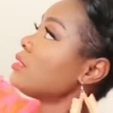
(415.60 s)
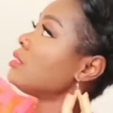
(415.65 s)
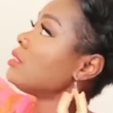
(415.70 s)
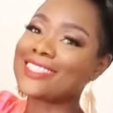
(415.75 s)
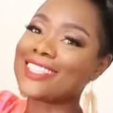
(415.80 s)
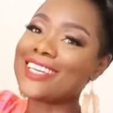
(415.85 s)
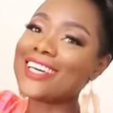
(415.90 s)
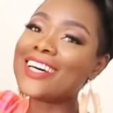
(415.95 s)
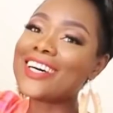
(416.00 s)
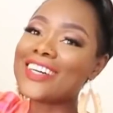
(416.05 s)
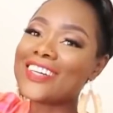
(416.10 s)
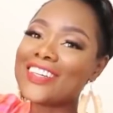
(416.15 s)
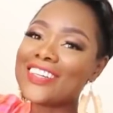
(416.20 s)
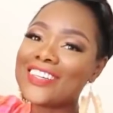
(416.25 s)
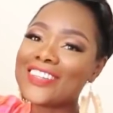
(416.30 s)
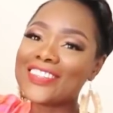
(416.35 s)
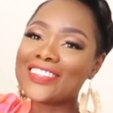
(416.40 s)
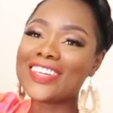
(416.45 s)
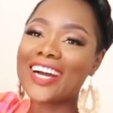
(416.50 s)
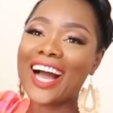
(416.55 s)

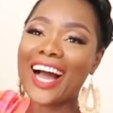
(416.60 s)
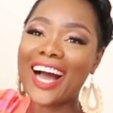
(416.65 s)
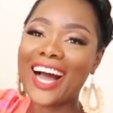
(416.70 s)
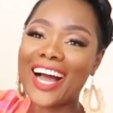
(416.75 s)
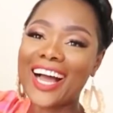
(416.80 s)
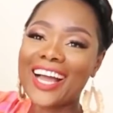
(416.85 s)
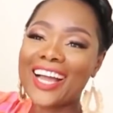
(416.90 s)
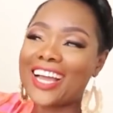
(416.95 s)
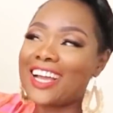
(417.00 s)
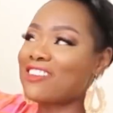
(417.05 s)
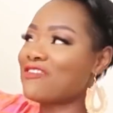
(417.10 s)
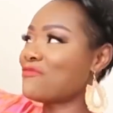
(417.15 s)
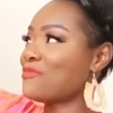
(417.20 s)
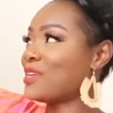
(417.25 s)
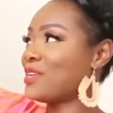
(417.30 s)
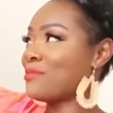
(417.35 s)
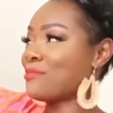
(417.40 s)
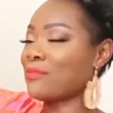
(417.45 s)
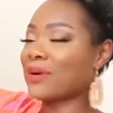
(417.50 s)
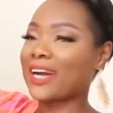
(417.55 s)
So I have
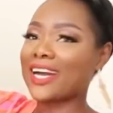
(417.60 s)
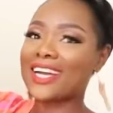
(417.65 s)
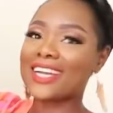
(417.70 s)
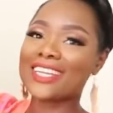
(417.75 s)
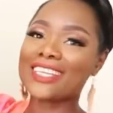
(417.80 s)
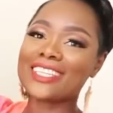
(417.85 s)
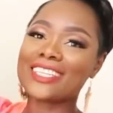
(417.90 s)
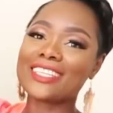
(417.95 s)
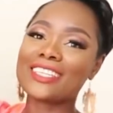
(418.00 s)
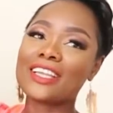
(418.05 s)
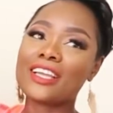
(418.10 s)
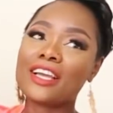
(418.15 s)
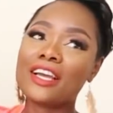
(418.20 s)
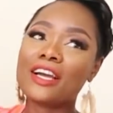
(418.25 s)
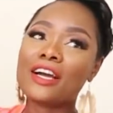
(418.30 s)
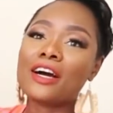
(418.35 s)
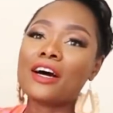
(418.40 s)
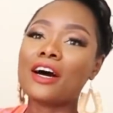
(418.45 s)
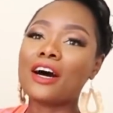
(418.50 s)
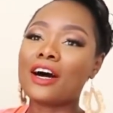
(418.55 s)
been buying
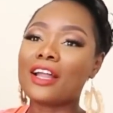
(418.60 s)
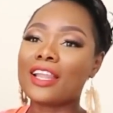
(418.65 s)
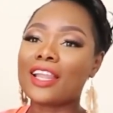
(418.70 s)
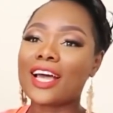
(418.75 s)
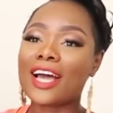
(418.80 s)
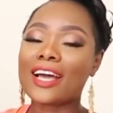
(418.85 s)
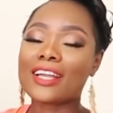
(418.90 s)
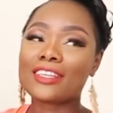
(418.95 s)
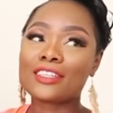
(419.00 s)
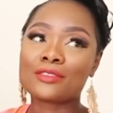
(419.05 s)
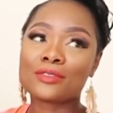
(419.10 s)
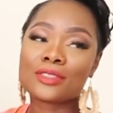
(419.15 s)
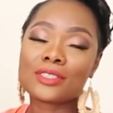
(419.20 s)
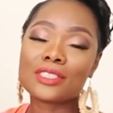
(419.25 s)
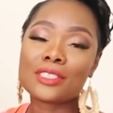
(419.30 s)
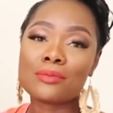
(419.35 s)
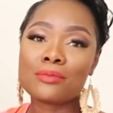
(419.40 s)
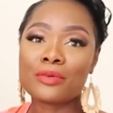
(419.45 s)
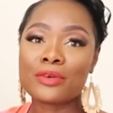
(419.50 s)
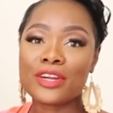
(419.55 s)
a lot of
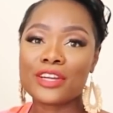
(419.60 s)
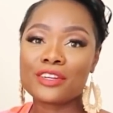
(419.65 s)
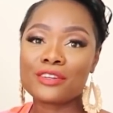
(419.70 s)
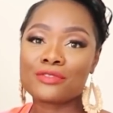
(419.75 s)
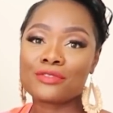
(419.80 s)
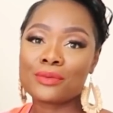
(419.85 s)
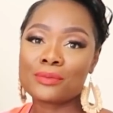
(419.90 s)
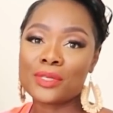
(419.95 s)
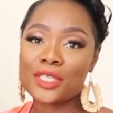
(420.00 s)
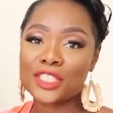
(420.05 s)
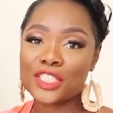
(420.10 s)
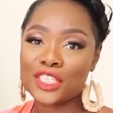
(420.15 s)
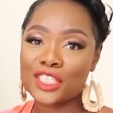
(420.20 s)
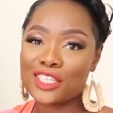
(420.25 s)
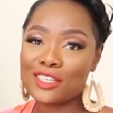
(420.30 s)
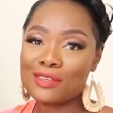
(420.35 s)
sleepwear from H&M,